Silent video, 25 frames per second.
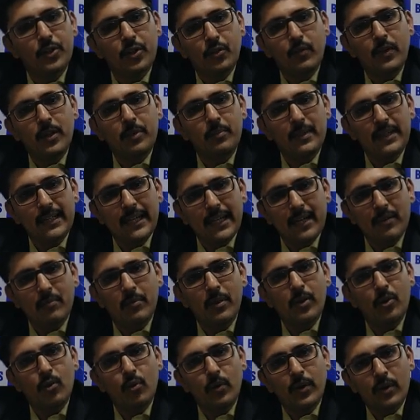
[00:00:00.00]
you will be
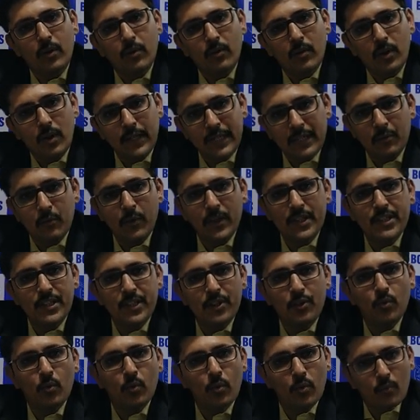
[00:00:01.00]
able to
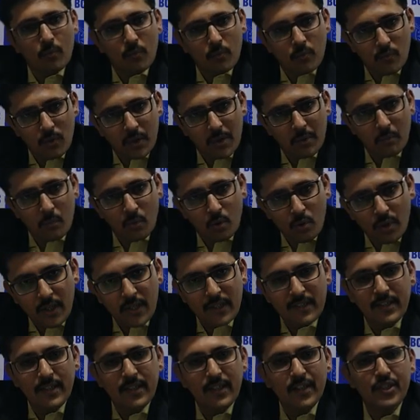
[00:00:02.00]
invest into 1 more
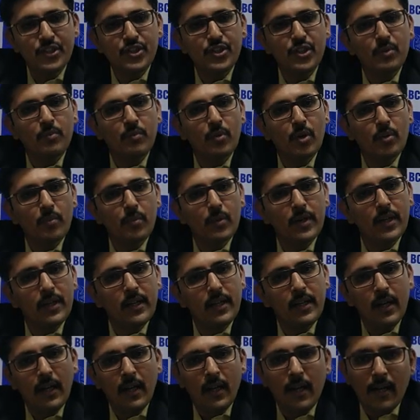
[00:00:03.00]
residential
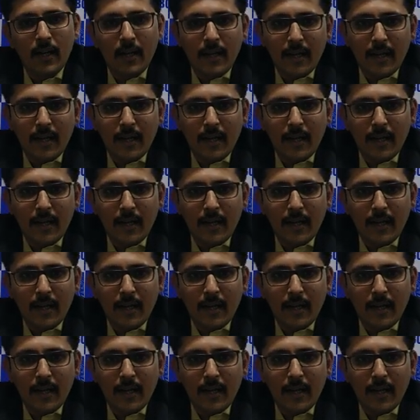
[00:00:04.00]
property